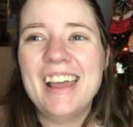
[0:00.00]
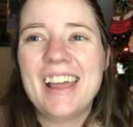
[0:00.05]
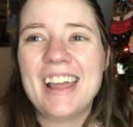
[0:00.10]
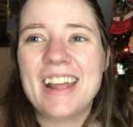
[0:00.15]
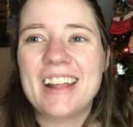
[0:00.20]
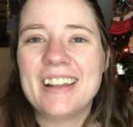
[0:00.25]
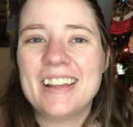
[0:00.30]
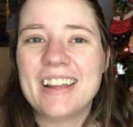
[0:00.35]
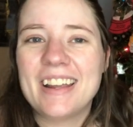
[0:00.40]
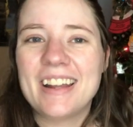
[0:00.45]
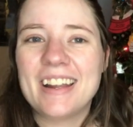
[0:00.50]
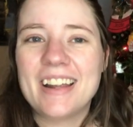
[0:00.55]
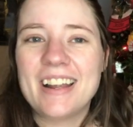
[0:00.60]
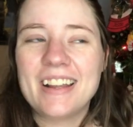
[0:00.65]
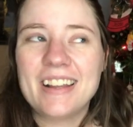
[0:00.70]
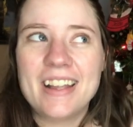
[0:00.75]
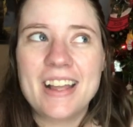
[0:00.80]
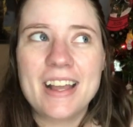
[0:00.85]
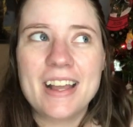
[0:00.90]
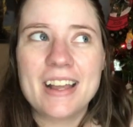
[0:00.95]
And then,
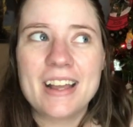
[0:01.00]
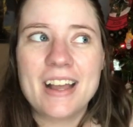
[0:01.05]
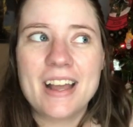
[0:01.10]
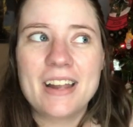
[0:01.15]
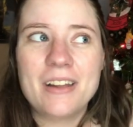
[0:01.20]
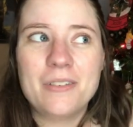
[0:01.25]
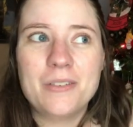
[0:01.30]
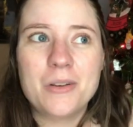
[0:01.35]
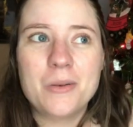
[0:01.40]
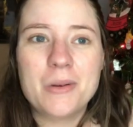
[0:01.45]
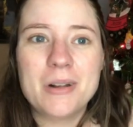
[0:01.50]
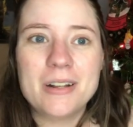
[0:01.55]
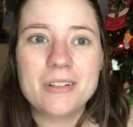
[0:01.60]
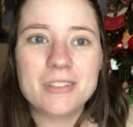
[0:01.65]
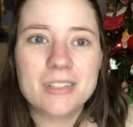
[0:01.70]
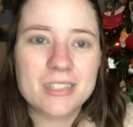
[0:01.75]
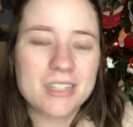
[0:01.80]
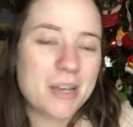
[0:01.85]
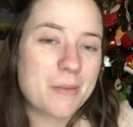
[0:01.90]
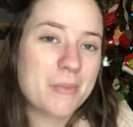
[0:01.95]
yeah, I don't know what
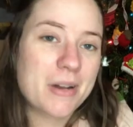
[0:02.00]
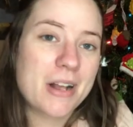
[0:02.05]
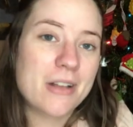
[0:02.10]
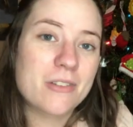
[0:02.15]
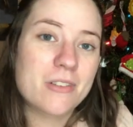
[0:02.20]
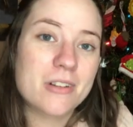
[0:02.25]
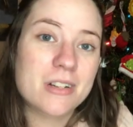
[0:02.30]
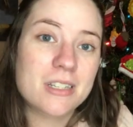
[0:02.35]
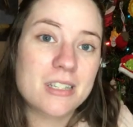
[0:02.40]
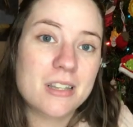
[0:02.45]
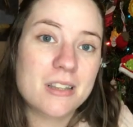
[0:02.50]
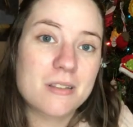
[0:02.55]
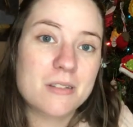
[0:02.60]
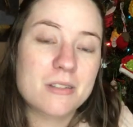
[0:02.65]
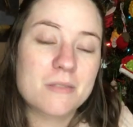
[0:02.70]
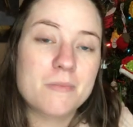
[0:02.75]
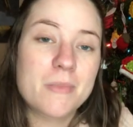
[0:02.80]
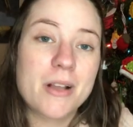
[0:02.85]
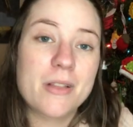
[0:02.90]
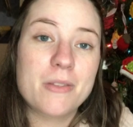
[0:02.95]
else is coming out the rest of
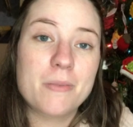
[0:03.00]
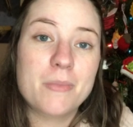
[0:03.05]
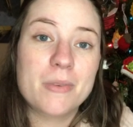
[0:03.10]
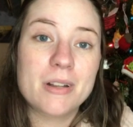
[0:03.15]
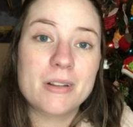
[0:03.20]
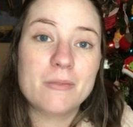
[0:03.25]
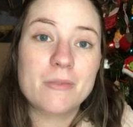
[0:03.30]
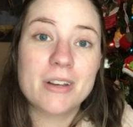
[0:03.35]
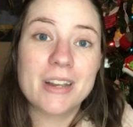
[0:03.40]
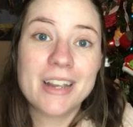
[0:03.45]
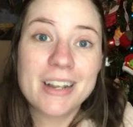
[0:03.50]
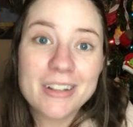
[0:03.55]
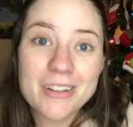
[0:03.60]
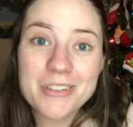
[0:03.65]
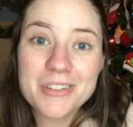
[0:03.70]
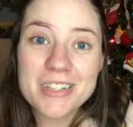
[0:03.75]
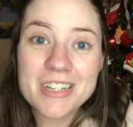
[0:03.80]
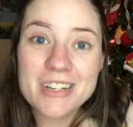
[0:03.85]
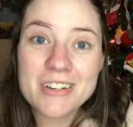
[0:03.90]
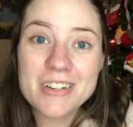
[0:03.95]
this month, but we're getting
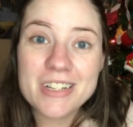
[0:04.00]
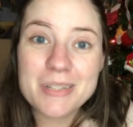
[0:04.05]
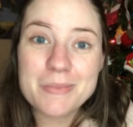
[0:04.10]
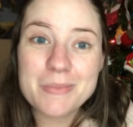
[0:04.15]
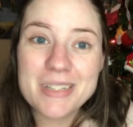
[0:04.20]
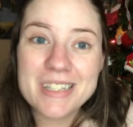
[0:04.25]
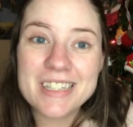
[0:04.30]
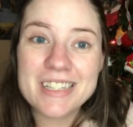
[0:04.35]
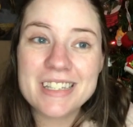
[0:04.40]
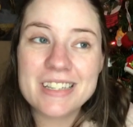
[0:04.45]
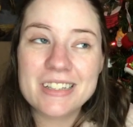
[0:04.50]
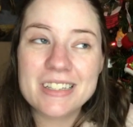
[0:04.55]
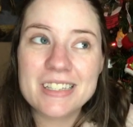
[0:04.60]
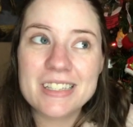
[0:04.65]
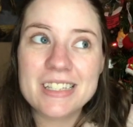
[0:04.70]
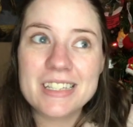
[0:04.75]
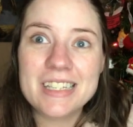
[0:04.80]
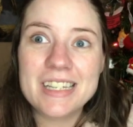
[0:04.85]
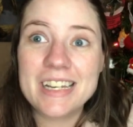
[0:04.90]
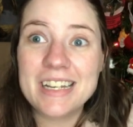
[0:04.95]
close to Christmas.
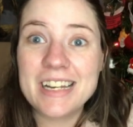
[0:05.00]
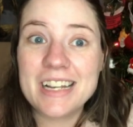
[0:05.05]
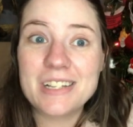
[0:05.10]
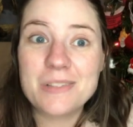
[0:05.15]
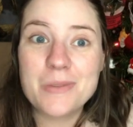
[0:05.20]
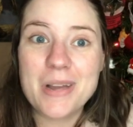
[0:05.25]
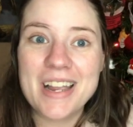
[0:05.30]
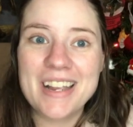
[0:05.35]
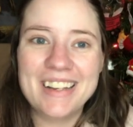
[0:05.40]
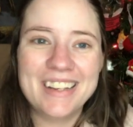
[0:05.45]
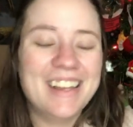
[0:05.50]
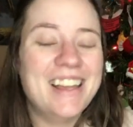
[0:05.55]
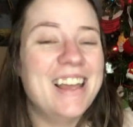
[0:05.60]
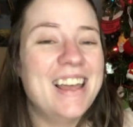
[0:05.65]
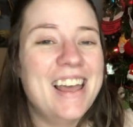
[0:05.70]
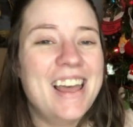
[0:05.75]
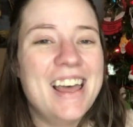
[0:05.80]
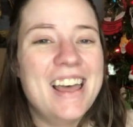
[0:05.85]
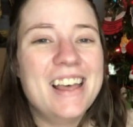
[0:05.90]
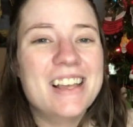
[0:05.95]
It's 10 days away.
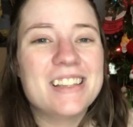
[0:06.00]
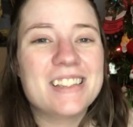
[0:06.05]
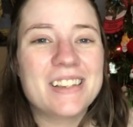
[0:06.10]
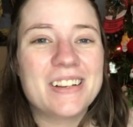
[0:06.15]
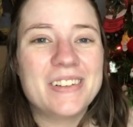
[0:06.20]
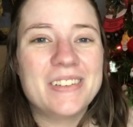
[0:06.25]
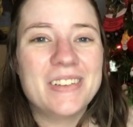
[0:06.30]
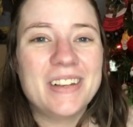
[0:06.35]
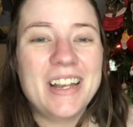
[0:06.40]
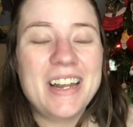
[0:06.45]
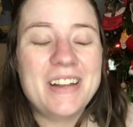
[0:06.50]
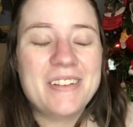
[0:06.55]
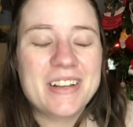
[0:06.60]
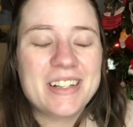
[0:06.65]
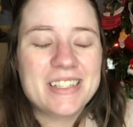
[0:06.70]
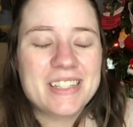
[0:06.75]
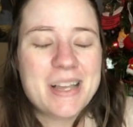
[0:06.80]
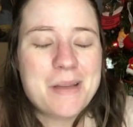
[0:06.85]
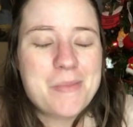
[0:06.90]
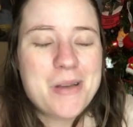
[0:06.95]
So
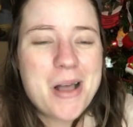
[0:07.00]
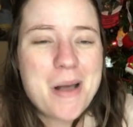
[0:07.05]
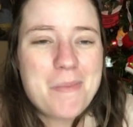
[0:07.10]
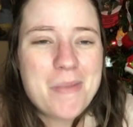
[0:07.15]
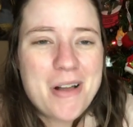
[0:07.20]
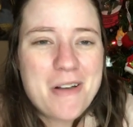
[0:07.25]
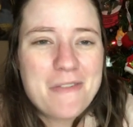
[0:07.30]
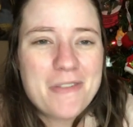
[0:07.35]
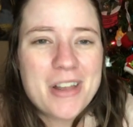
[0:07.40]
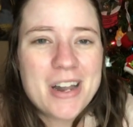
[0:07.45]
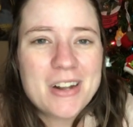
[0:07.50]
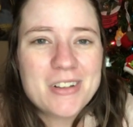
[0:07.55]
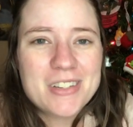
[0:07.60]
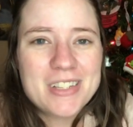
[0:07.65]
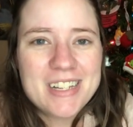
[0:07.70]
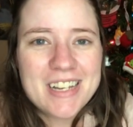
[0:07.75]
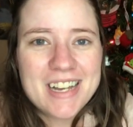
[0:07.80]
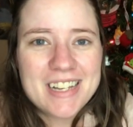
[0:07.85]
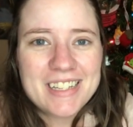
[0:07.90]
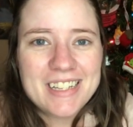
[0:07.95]
anyways, I'm gonna hop off, and I'll
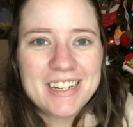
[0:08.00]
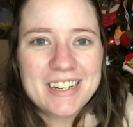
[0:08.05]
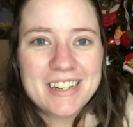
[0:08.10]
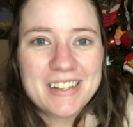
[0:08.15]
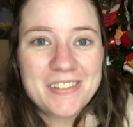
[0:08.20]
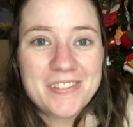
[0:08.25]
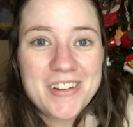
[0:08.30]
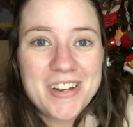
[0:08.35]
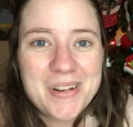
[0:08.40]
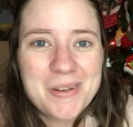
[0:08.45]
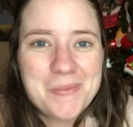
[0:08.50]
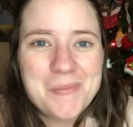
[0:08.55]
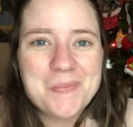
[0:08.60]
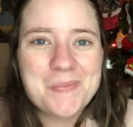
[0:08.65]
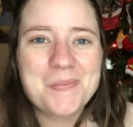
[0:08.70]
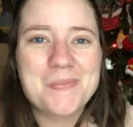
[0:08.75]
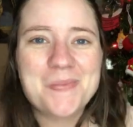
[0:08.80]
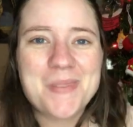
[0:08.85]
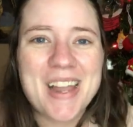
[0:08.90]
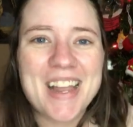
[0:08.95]
see you guys in another video.
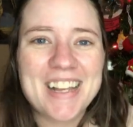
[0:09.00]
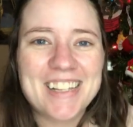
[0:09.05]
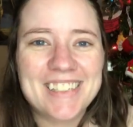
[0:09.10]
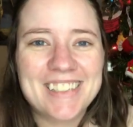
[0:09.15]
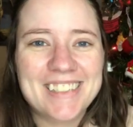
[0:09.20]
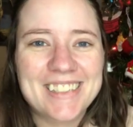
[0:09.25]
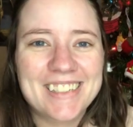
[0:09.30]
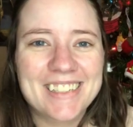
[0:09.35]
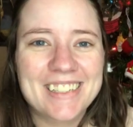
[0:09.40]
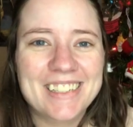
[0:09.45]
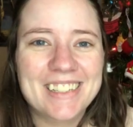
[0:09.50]
Bye guys.